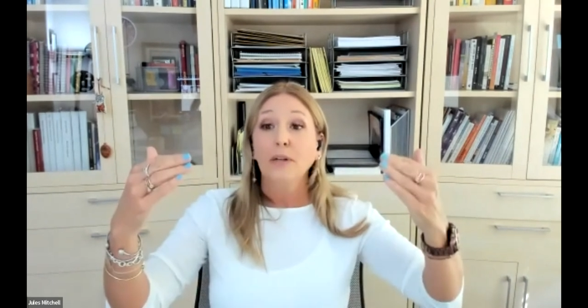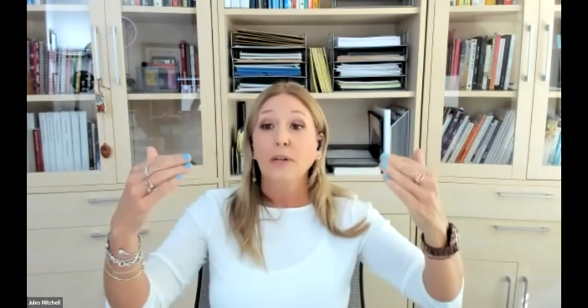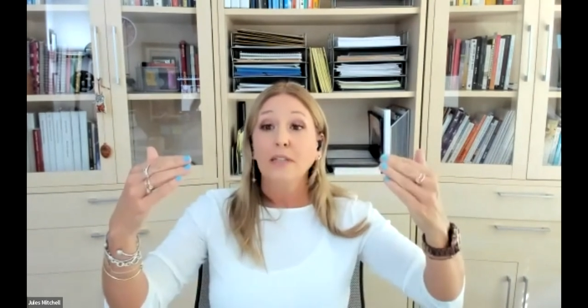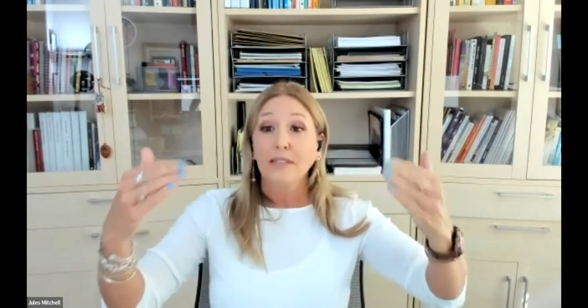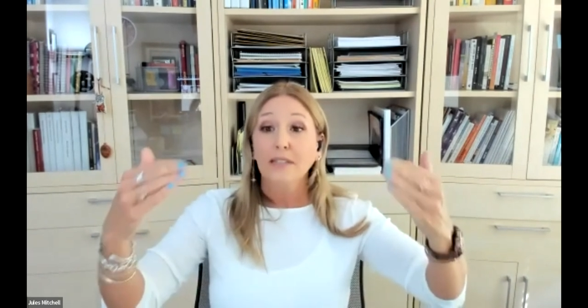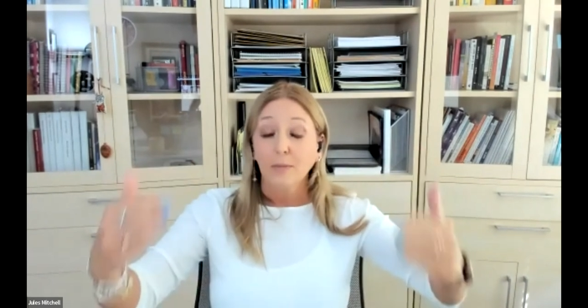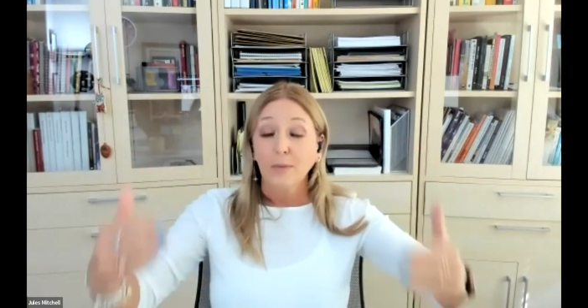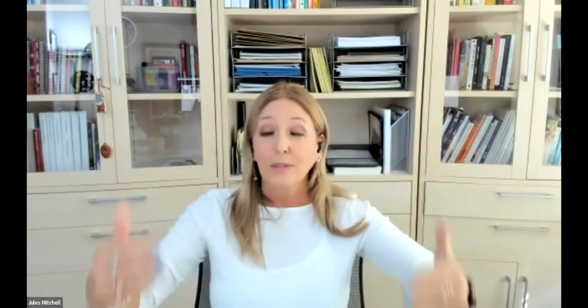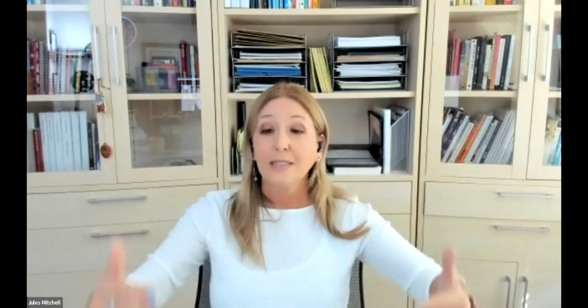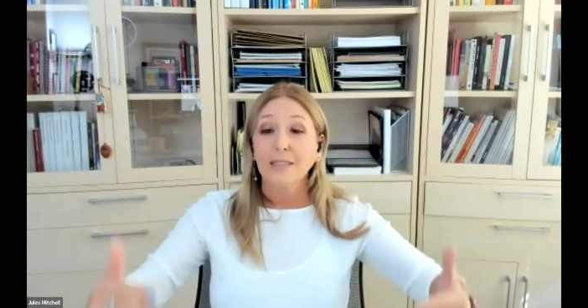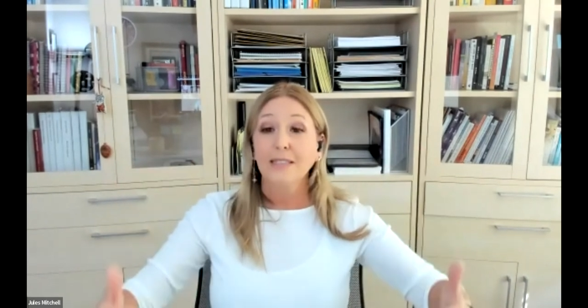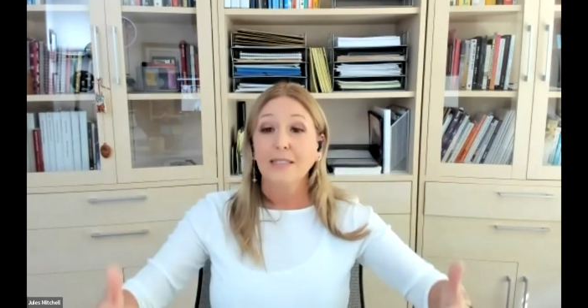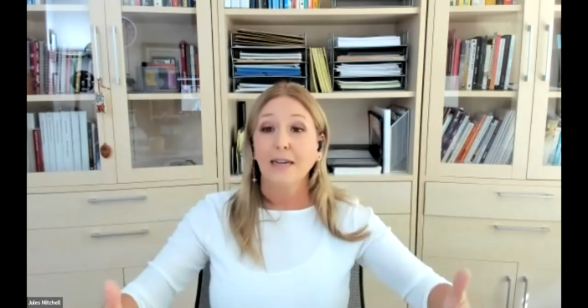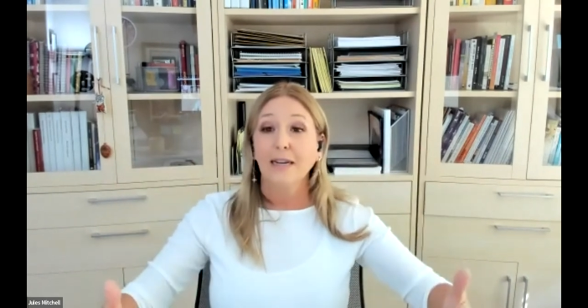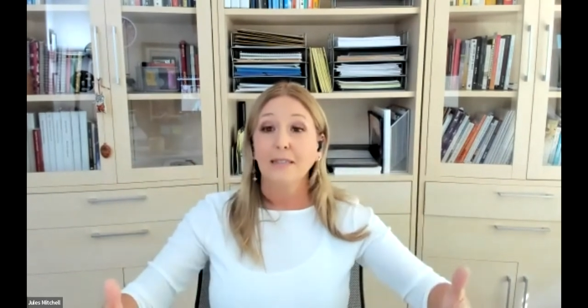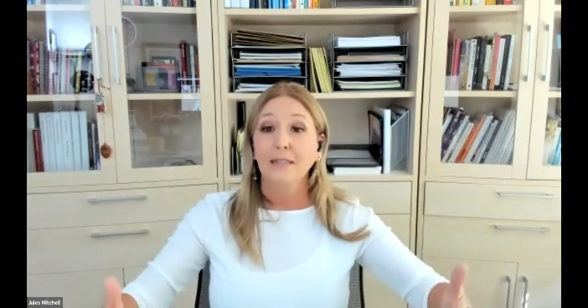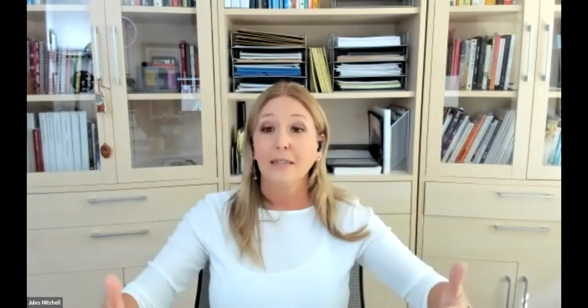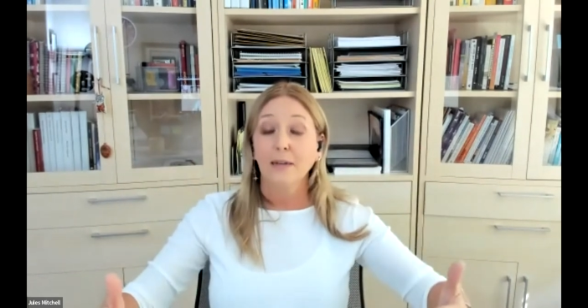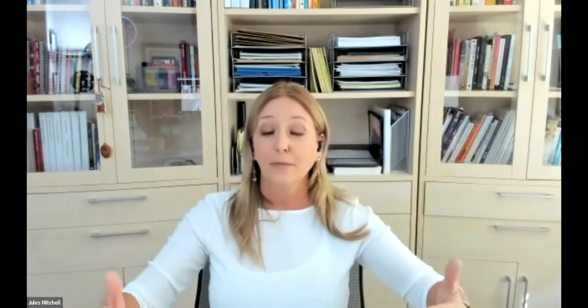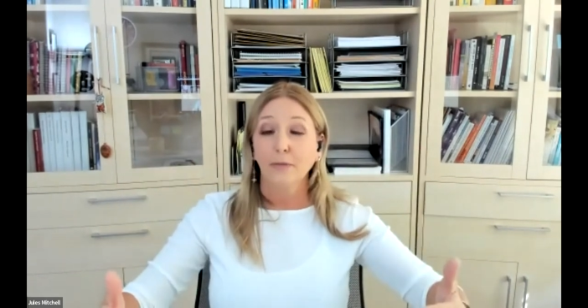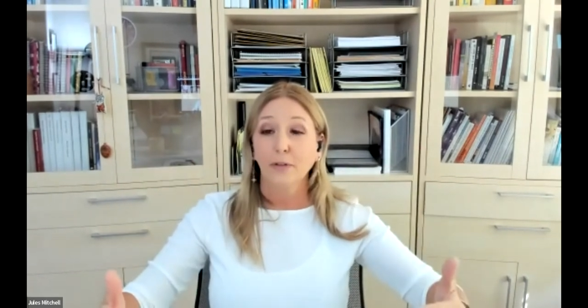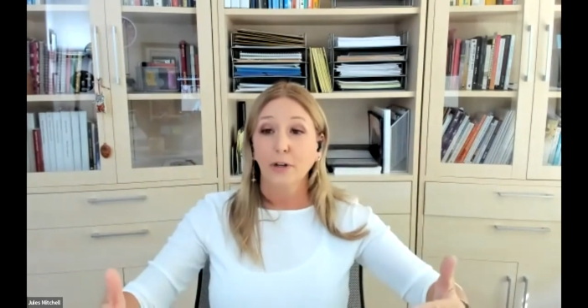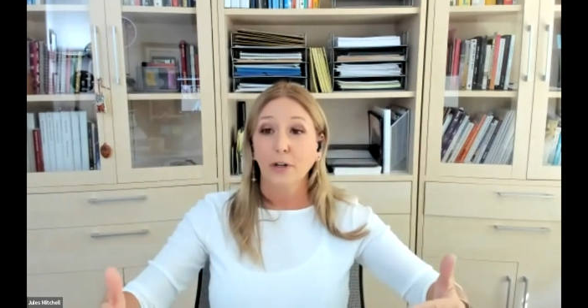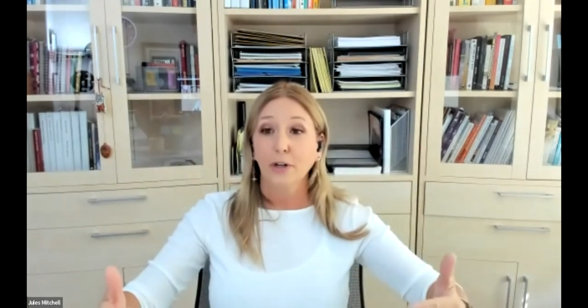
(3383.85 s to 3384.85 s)
when someone
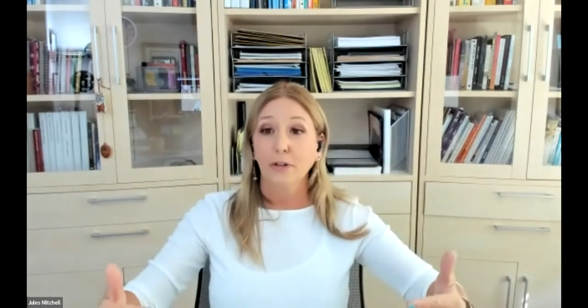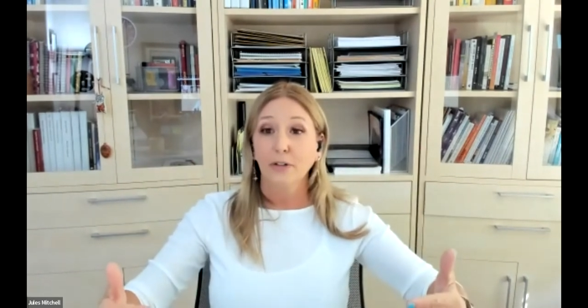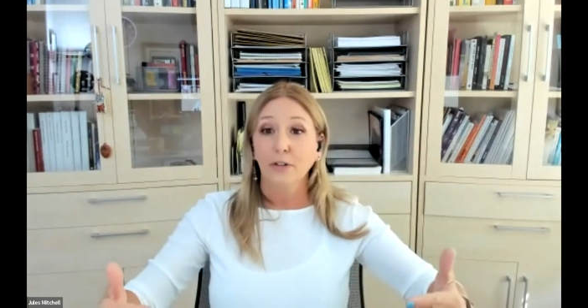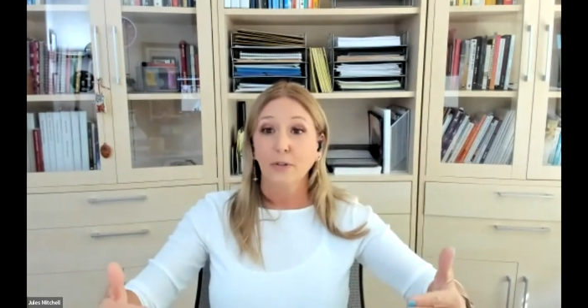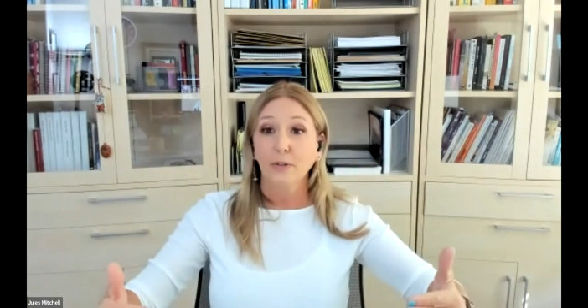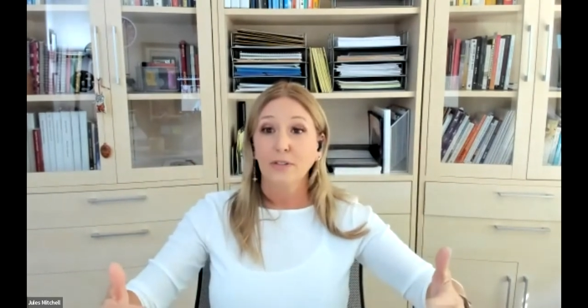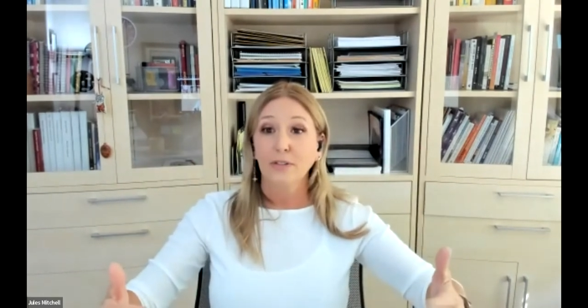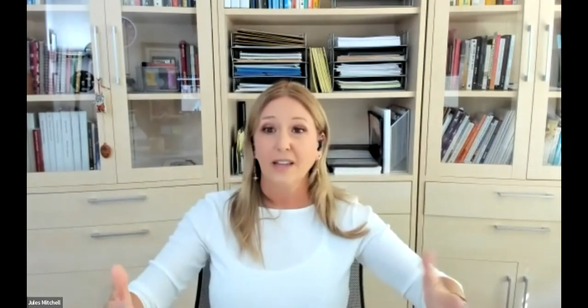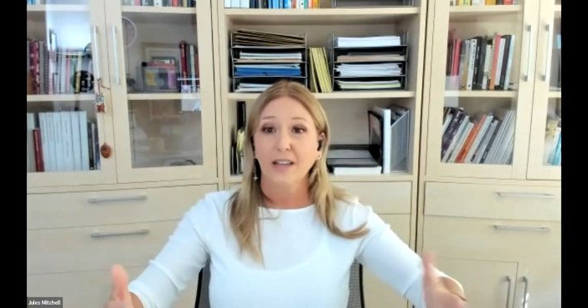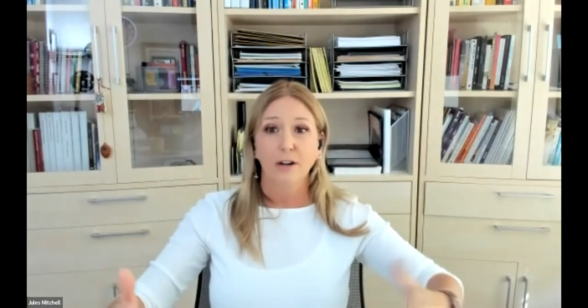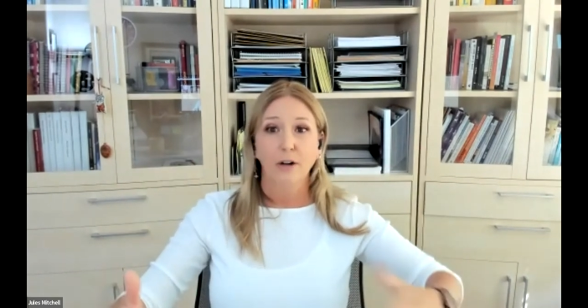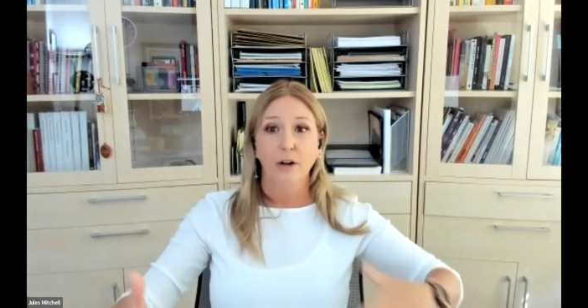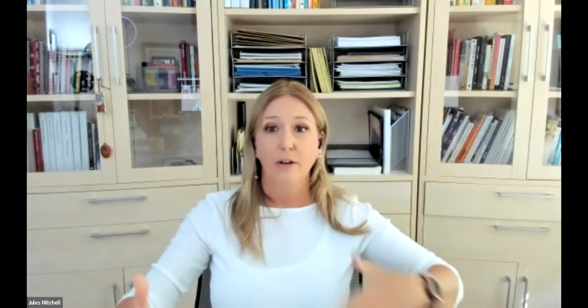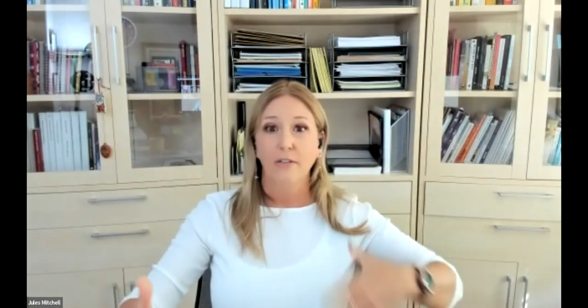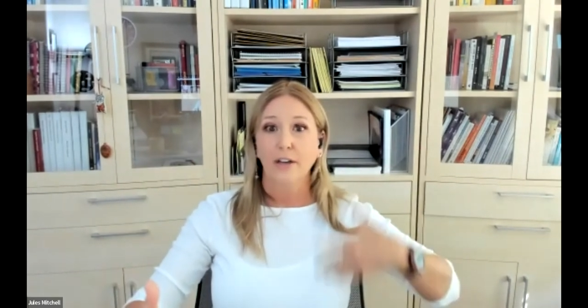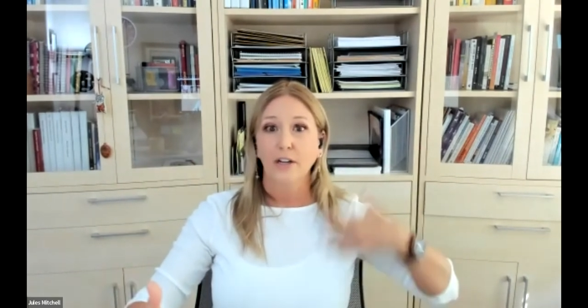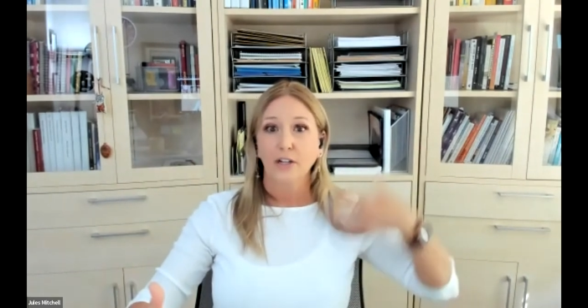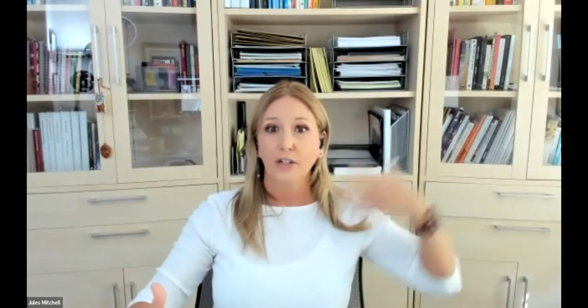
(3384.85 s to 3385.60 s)
signs up for your newsletter,